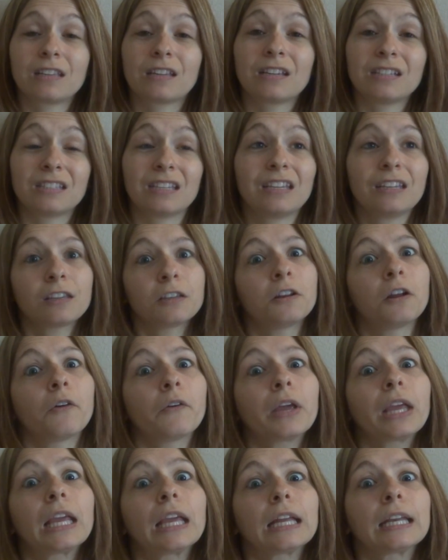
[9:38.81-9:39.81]
Because,
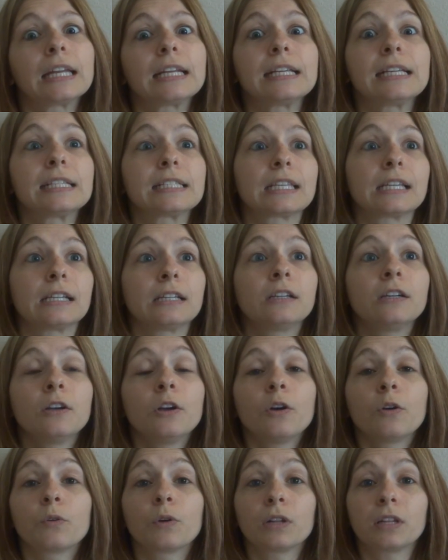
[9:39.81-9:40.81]
Ian is a
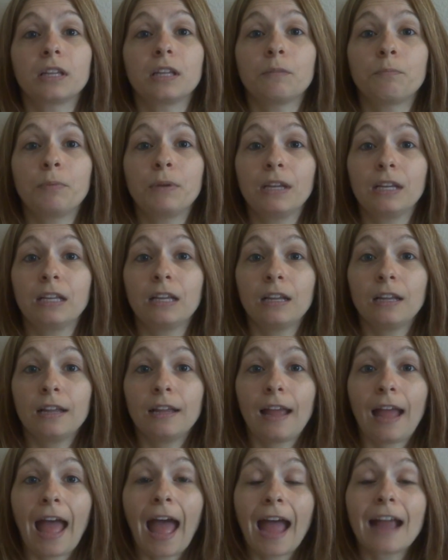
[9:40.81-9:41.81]
really big
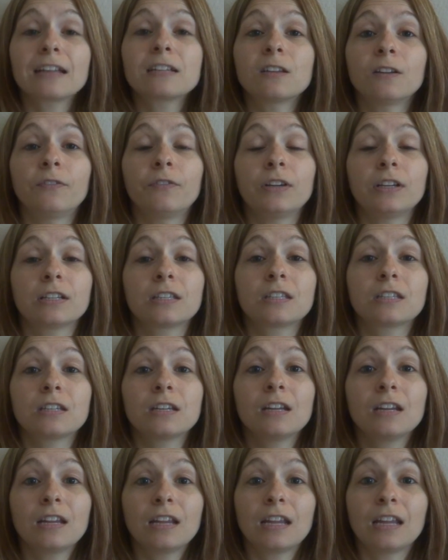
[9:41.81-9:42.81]

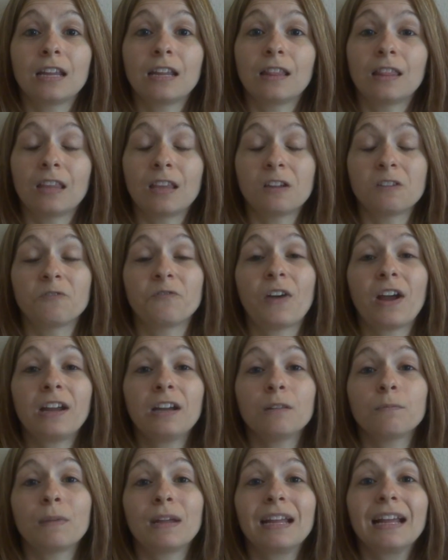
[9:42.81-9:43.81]
activist in the
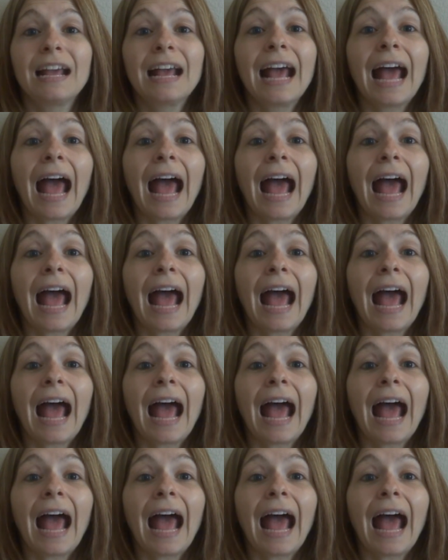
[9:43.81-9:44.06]
environment.